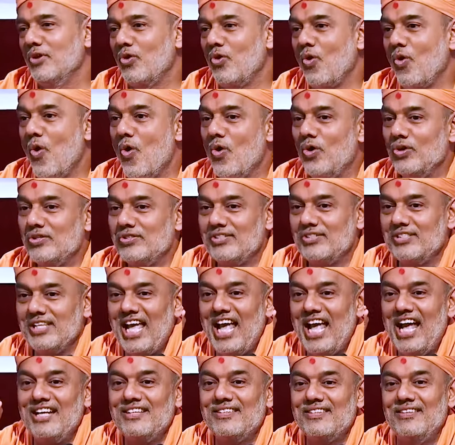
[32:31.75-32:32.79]
Cause
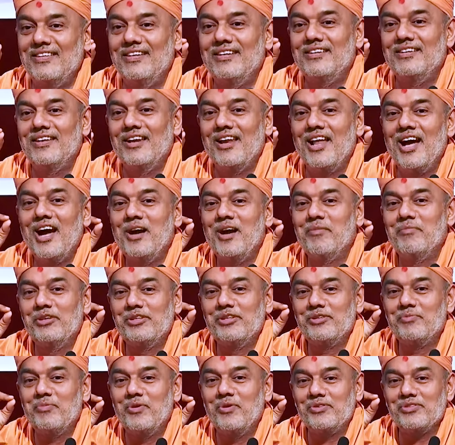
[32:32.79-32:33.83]
as little harm
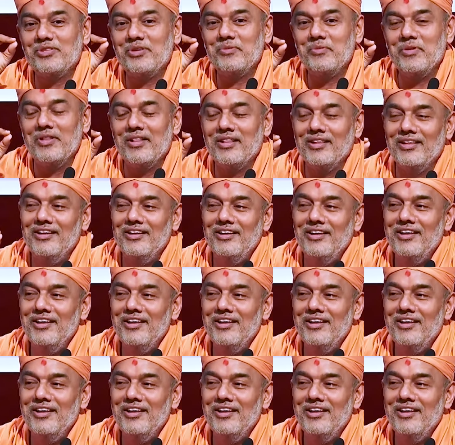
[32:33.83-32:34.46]
as possible.